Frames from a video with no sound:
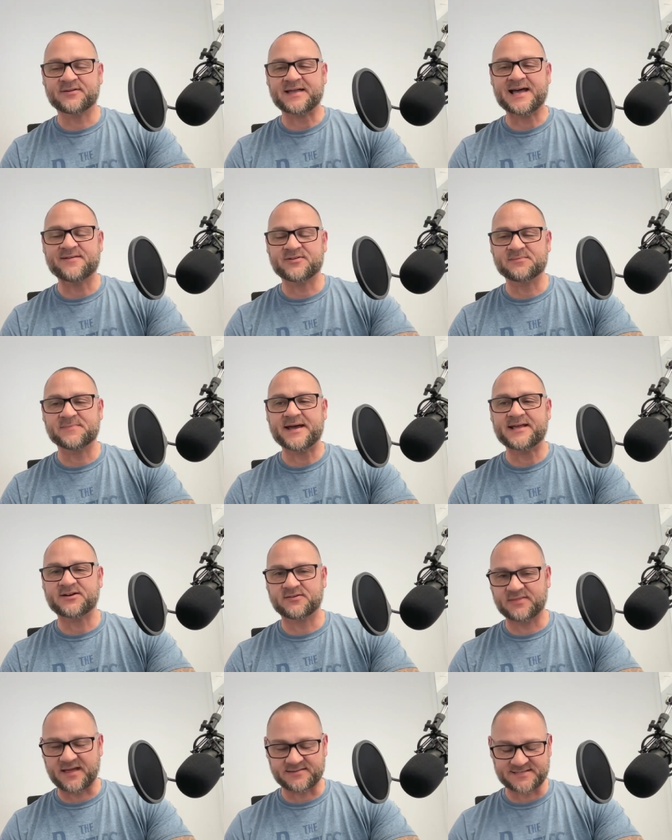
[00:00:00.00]
having met
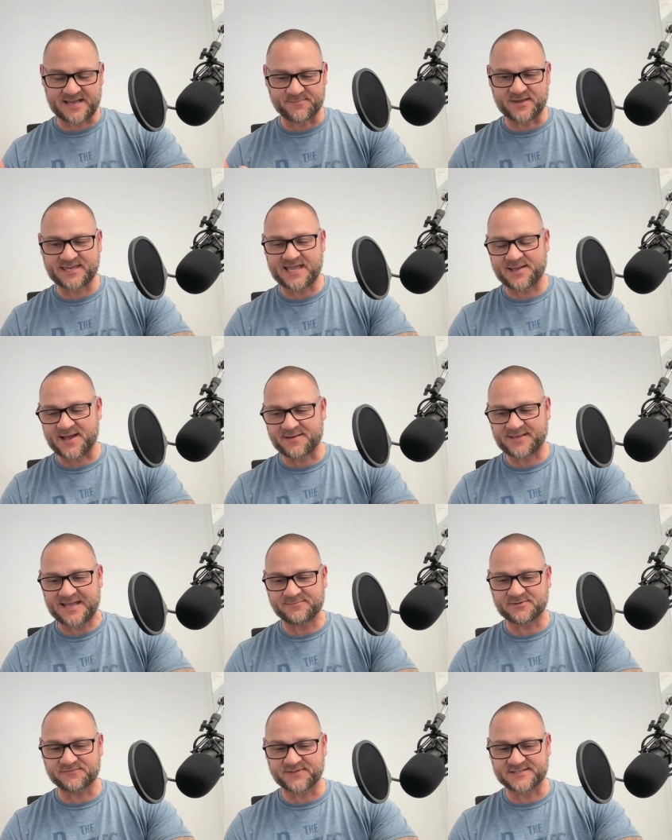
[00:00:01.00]
her that time, I came, I
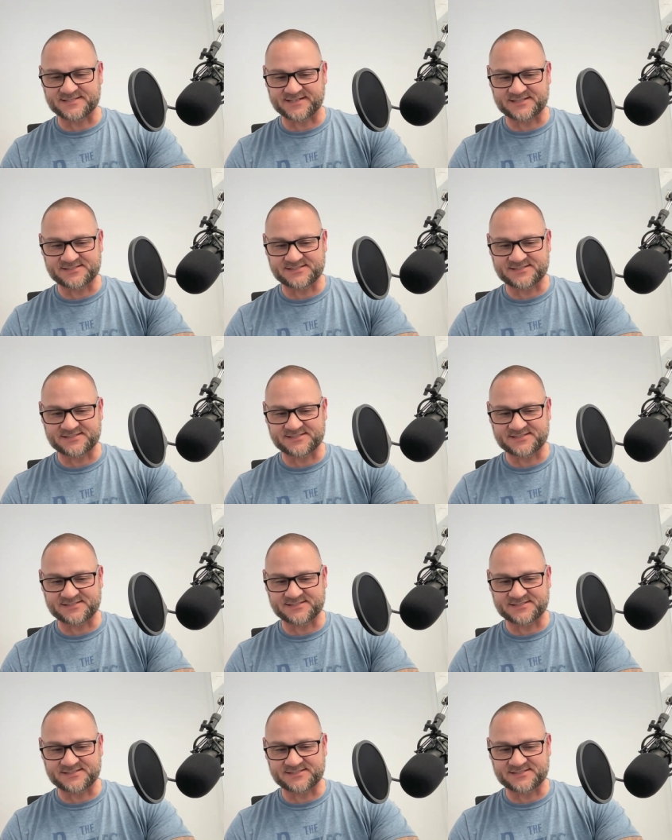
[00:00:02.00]
came to visit.